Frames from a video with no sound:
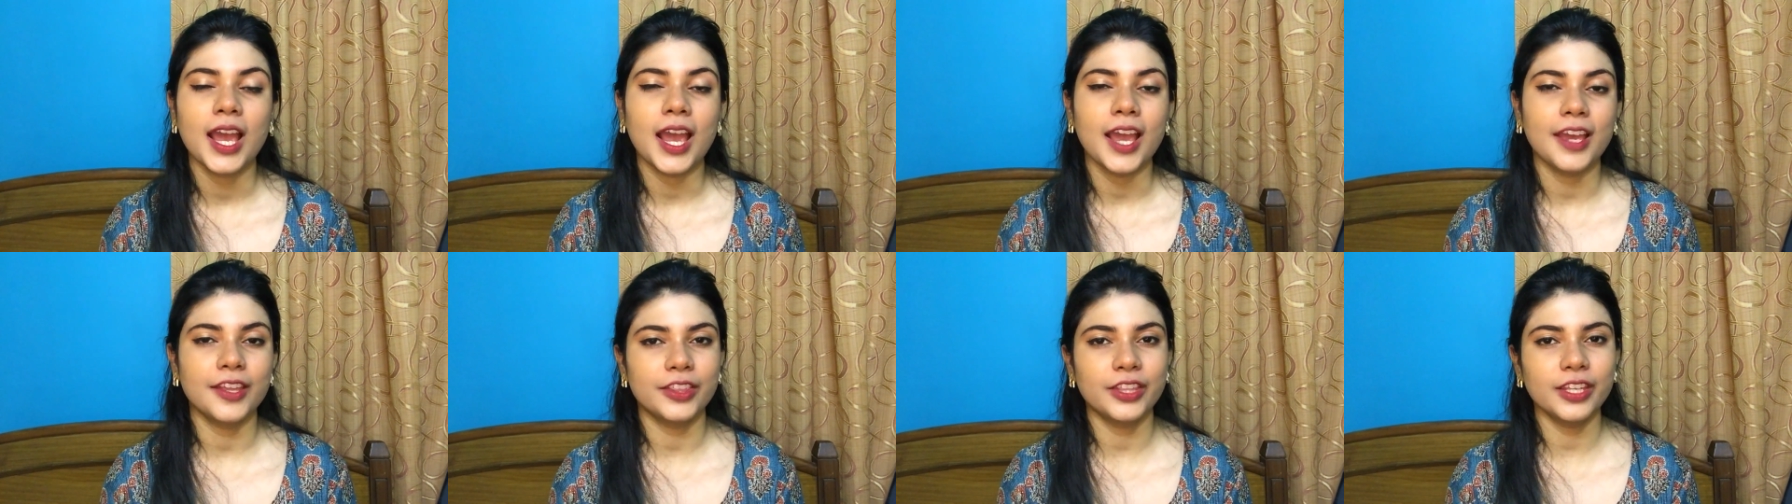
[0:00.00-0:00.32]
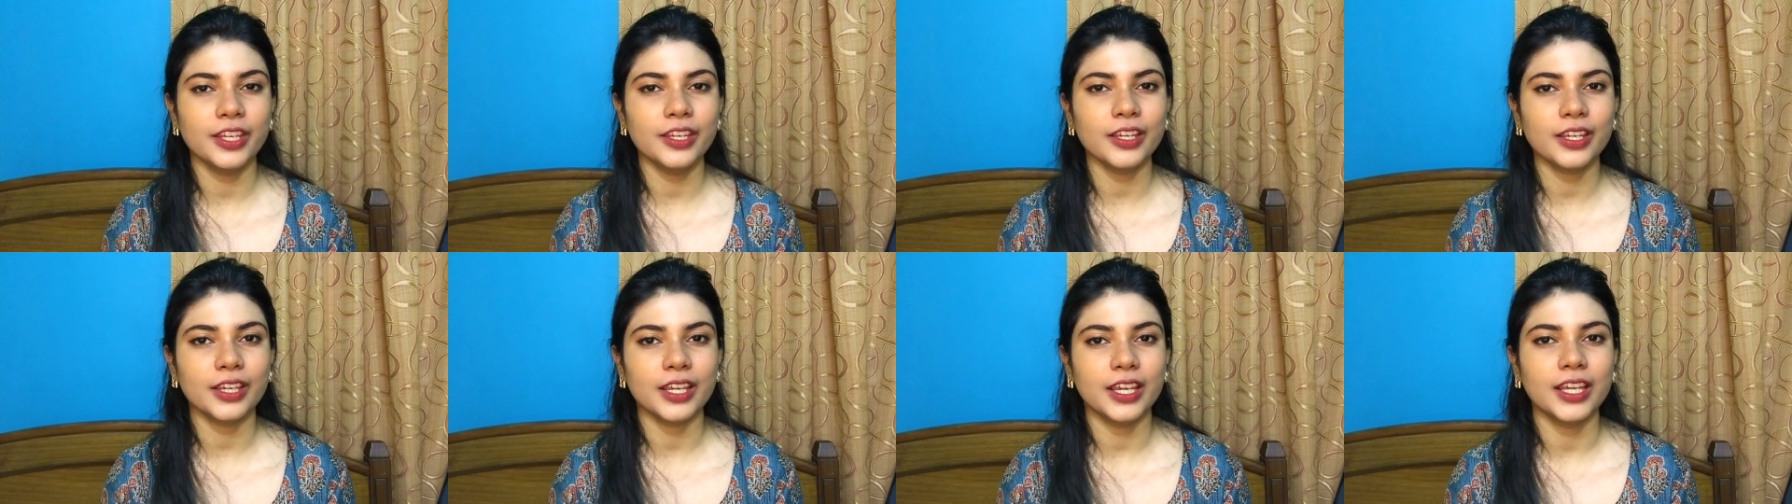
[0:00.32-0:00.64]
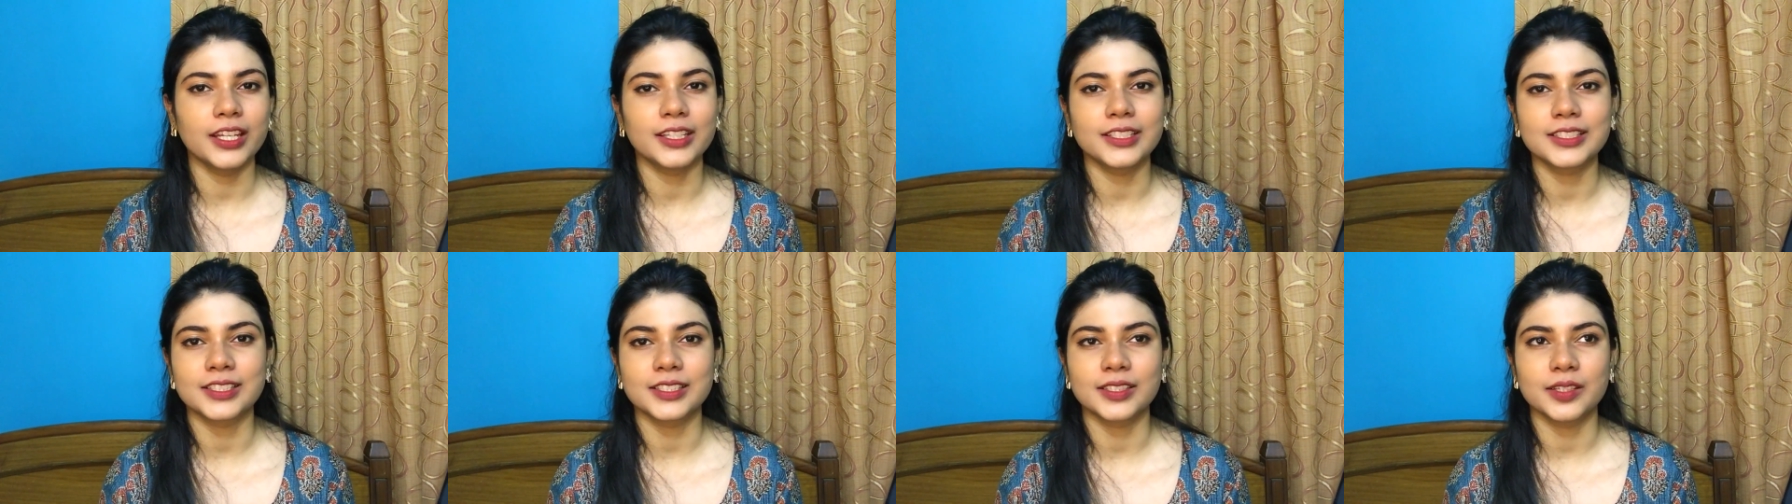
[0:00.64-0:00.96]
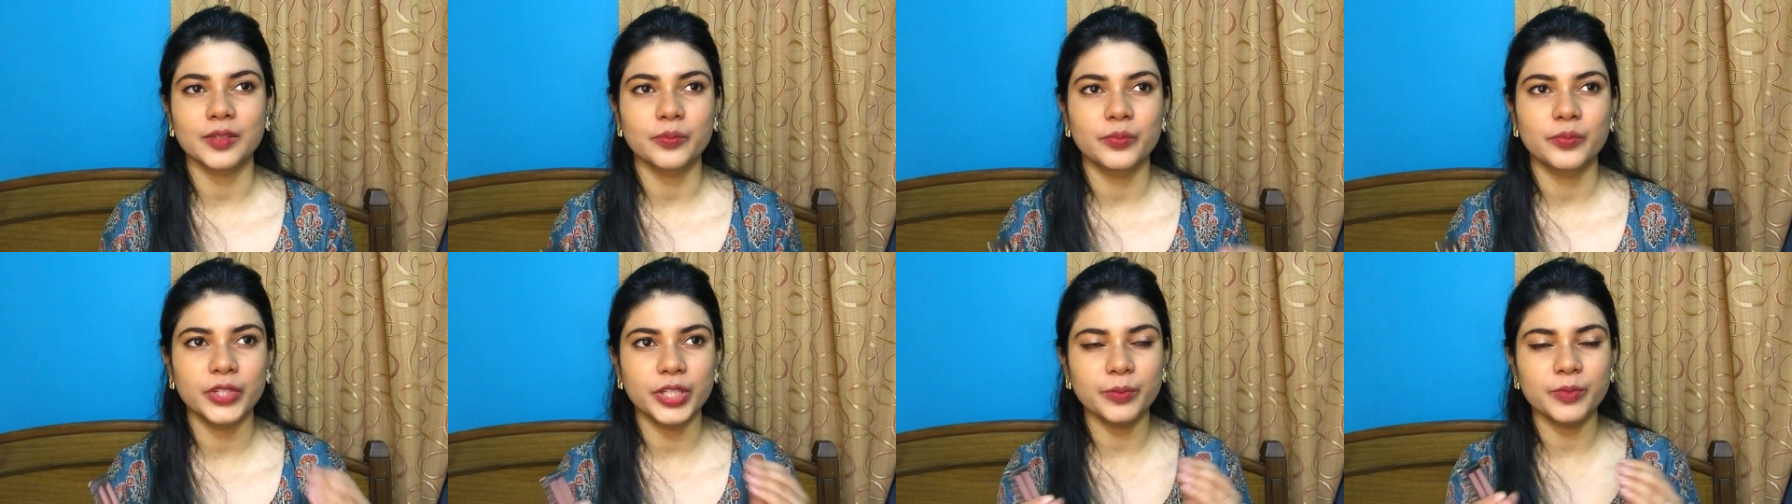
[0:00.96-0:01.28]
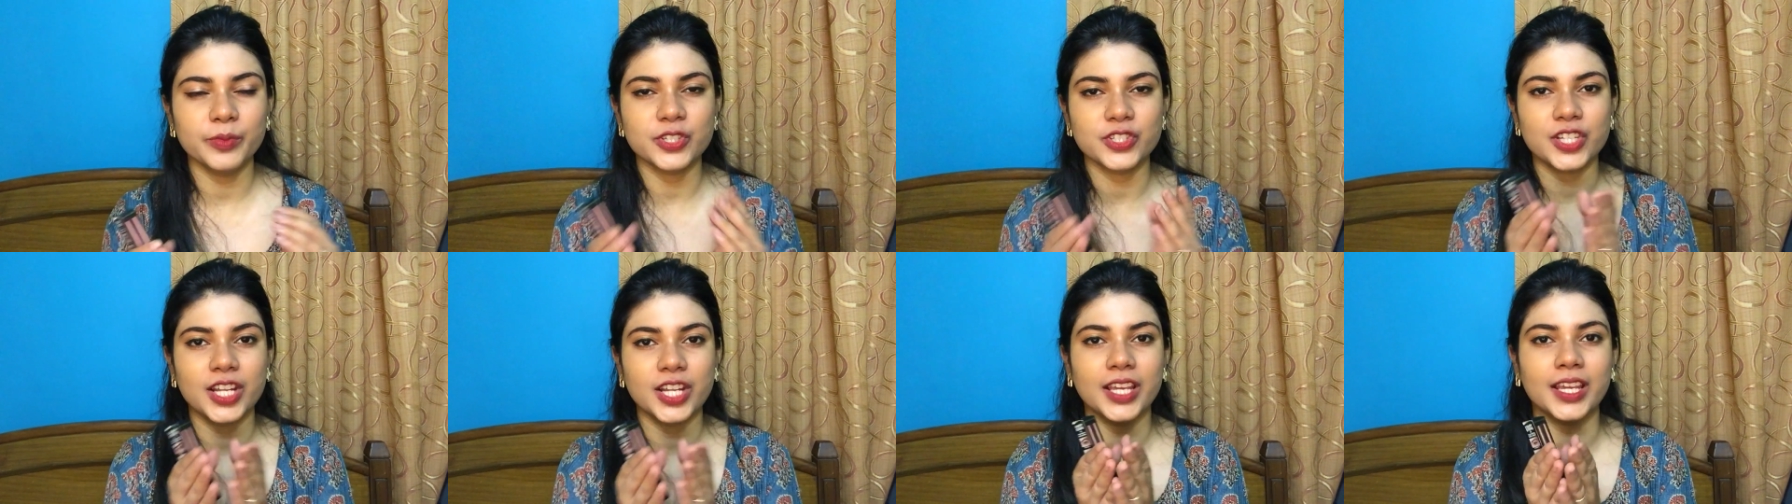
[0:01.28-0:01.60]
I think it's pretty
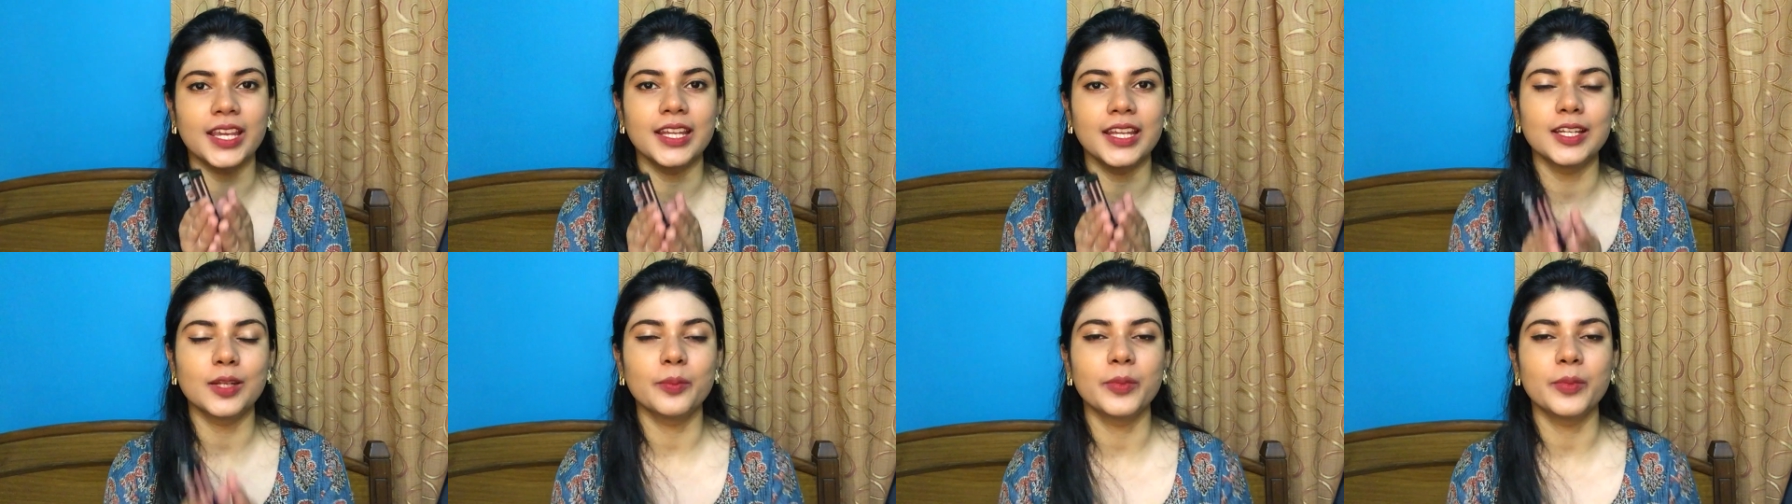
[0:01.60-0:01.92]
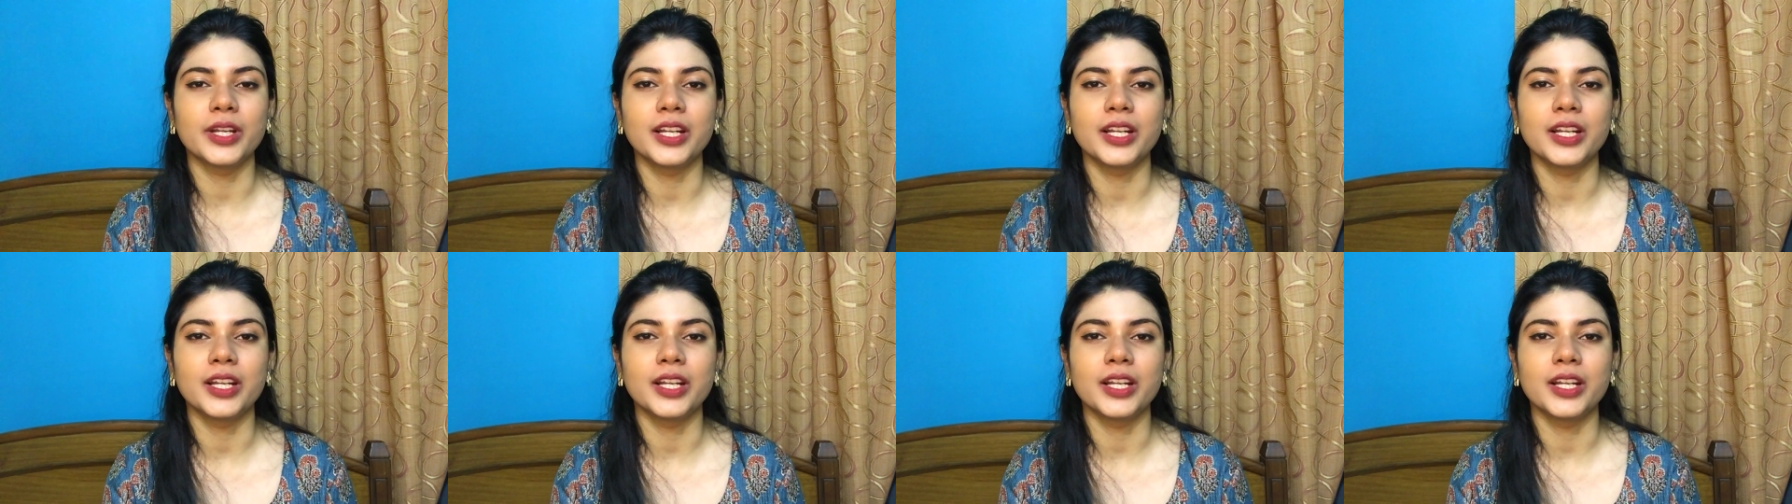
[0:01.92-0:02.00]
much like in the